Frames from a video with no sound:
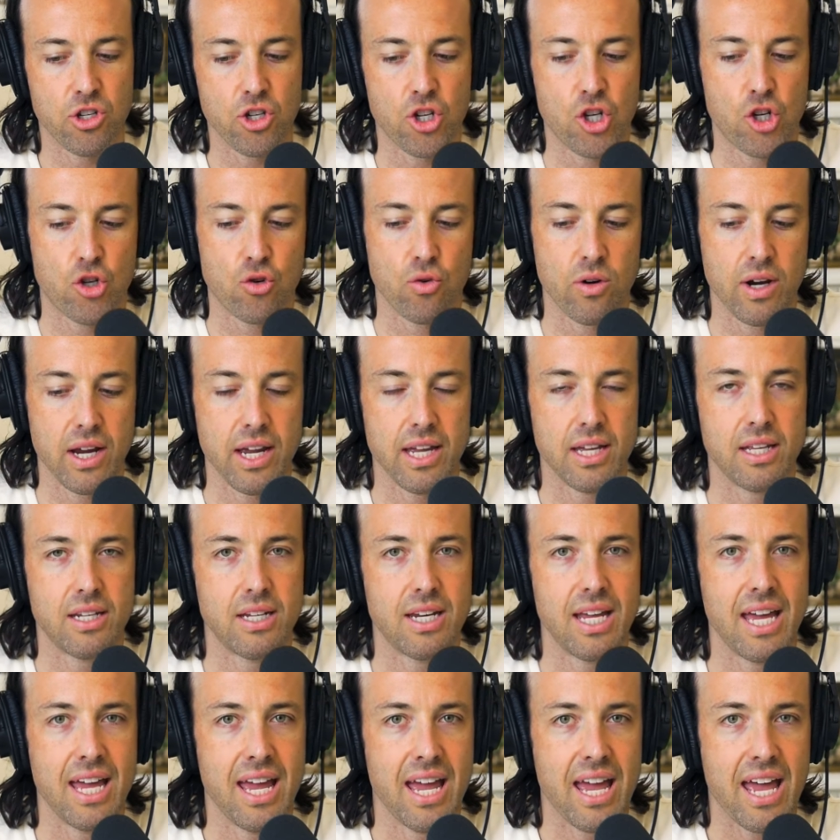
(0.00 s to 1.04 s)

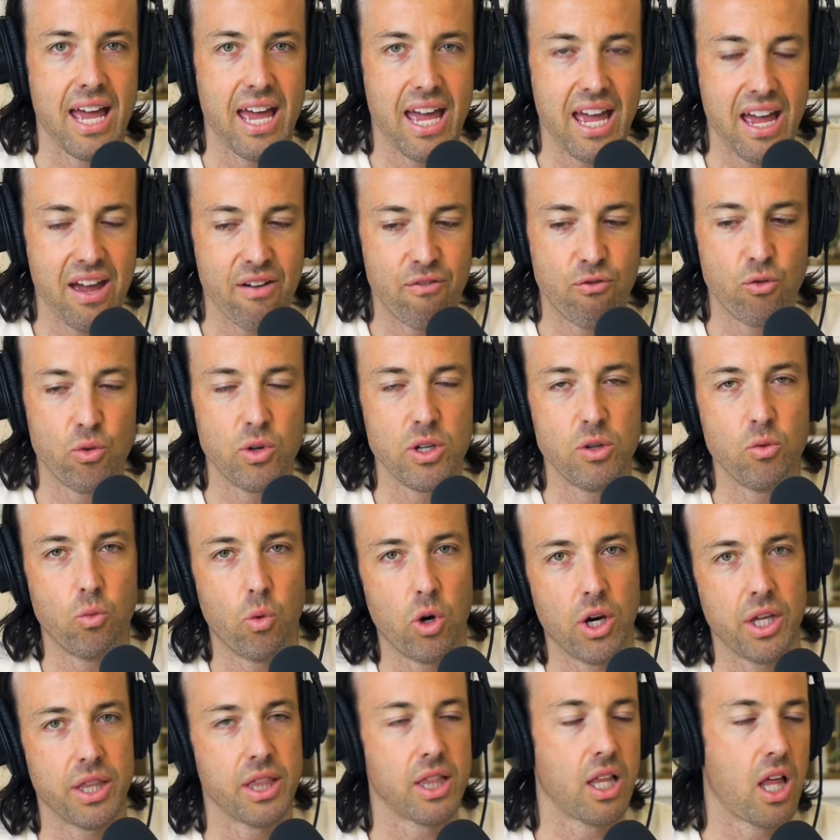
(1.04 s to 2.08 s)
Strand.
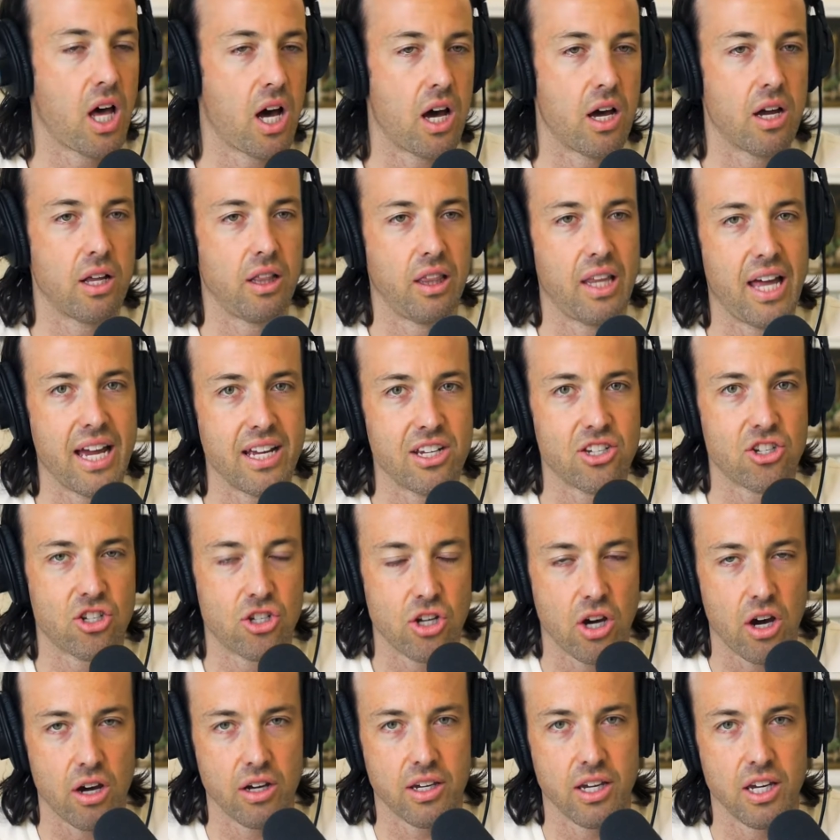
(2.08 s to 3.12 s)
Everyone likes
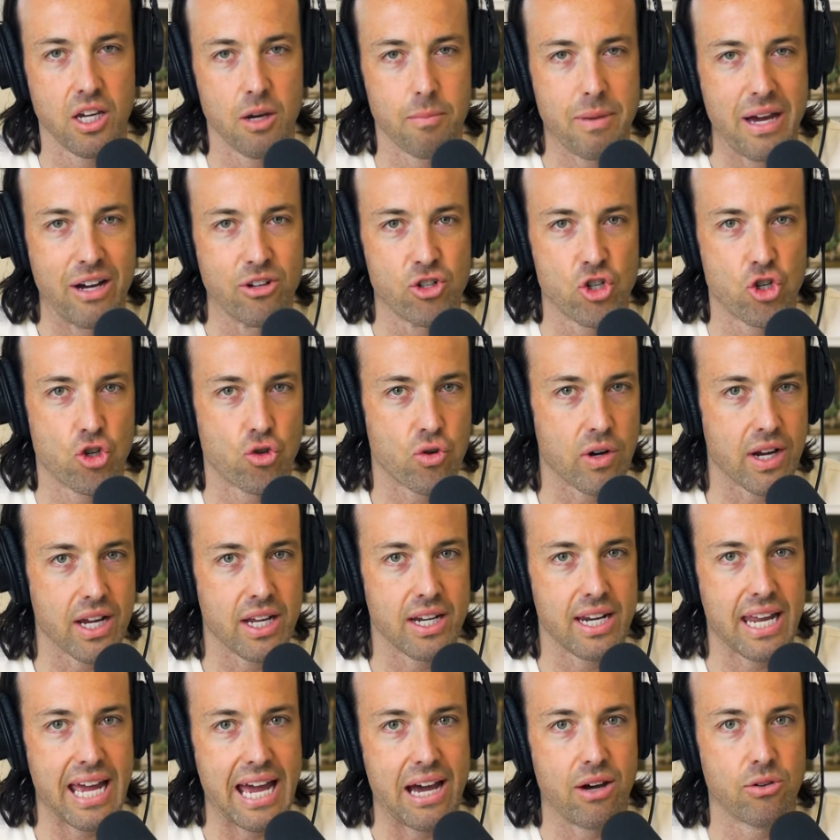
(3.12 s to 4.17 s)
talking about
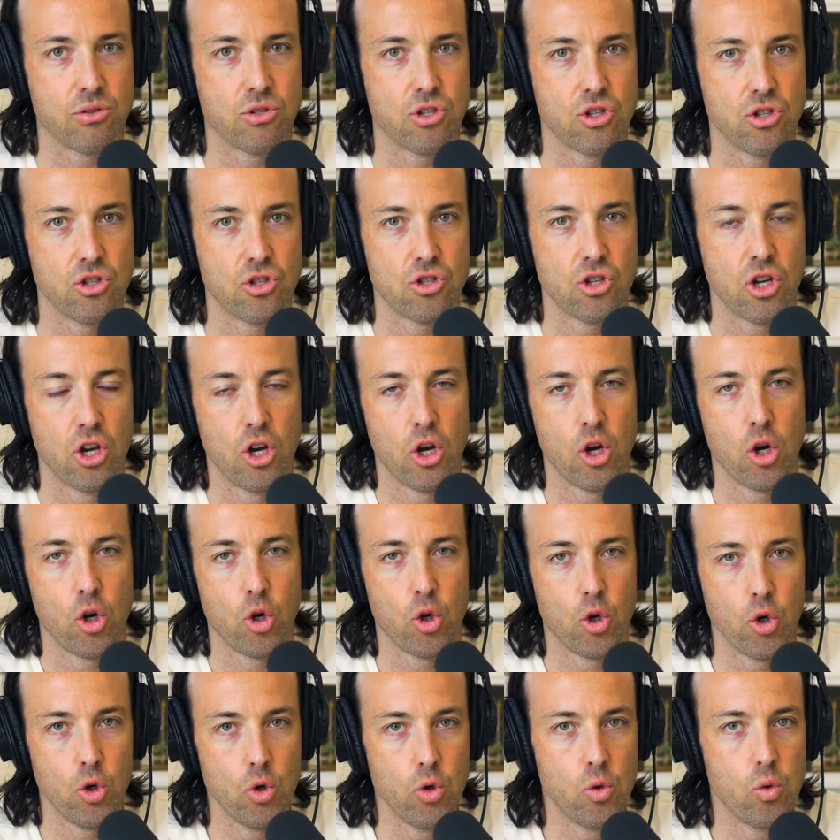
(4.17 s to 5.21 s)
strand houses.
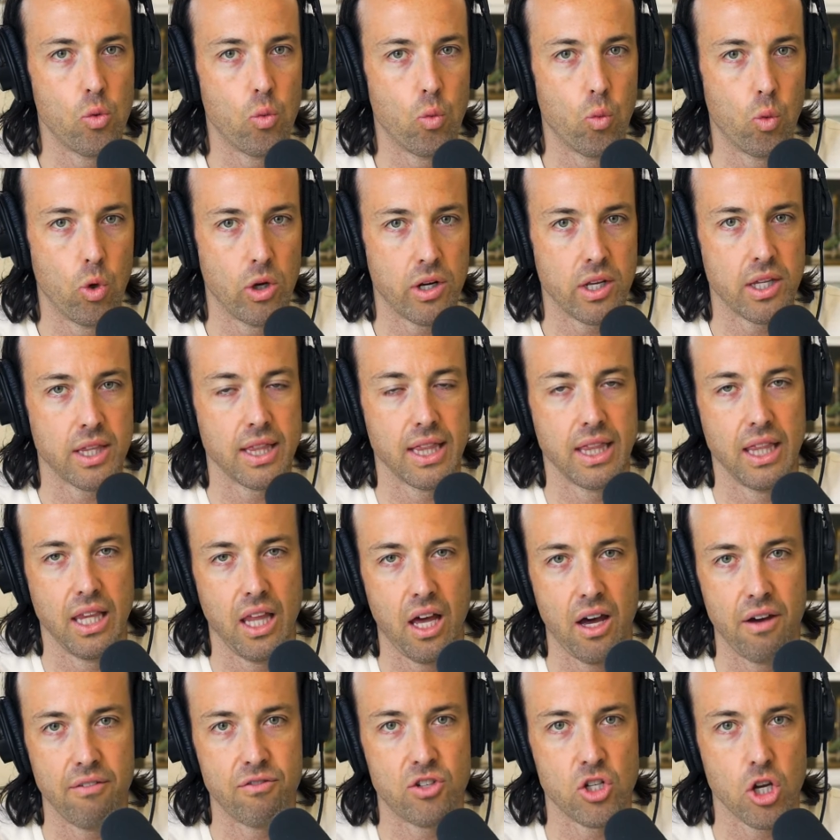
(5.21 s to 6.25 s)
Who wouldn't
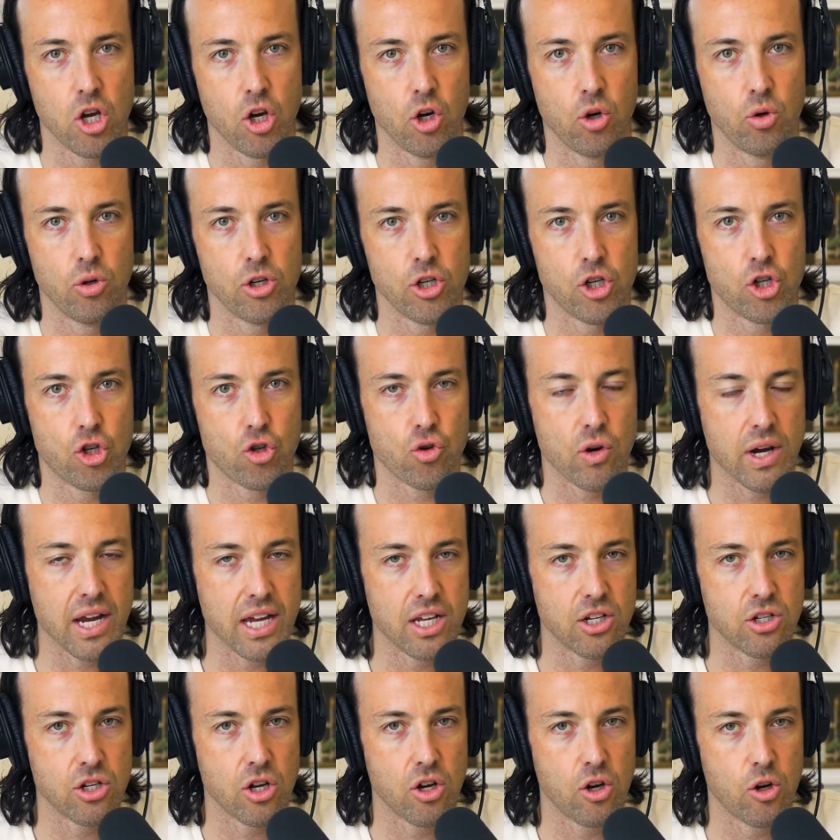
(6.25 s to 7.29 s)
love to own a
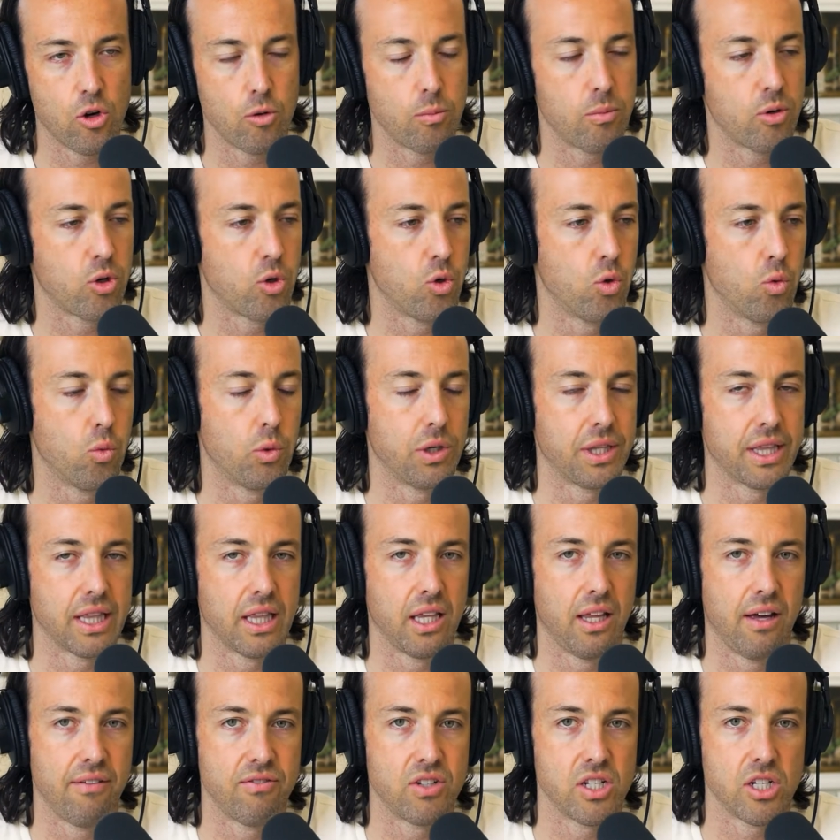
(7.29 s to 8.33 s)
strand home? Who wouldn't
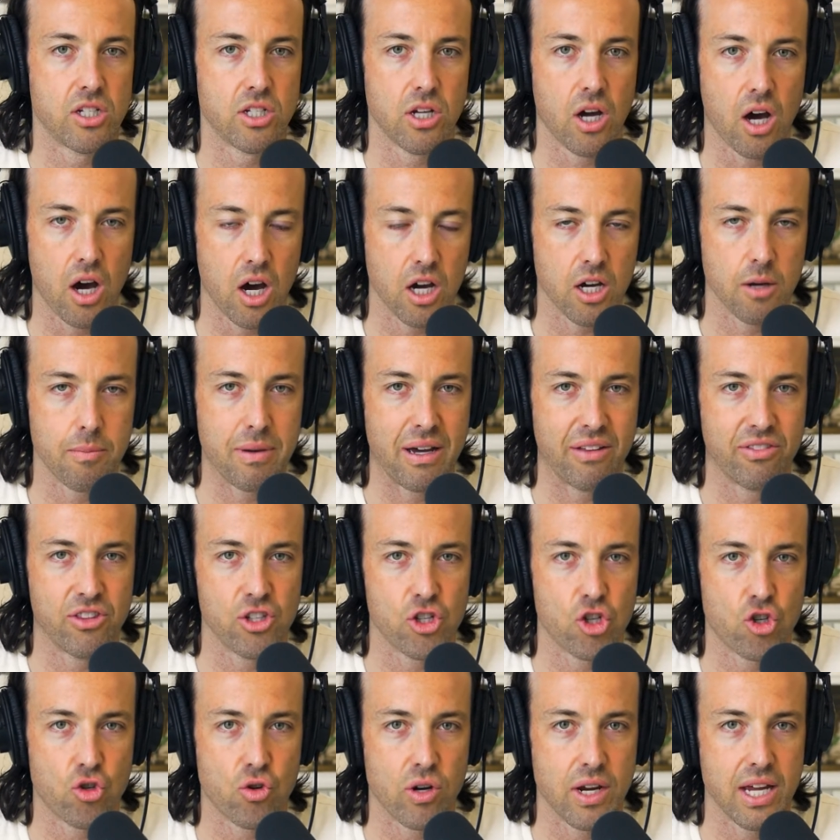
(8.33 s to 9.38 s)
love to talk about the
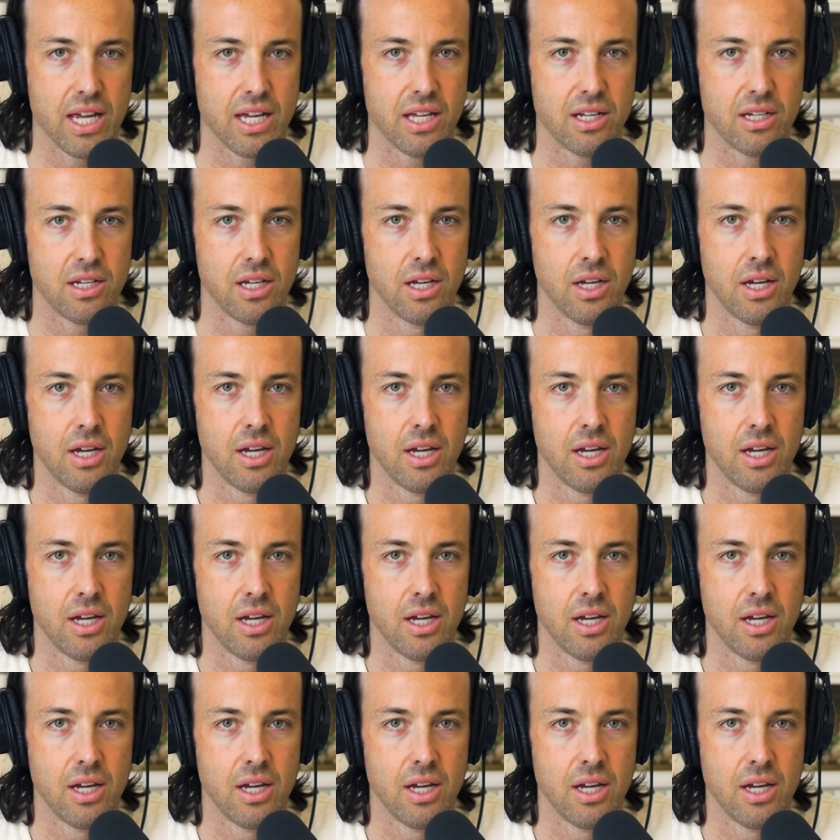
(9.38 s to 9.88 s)
Strand?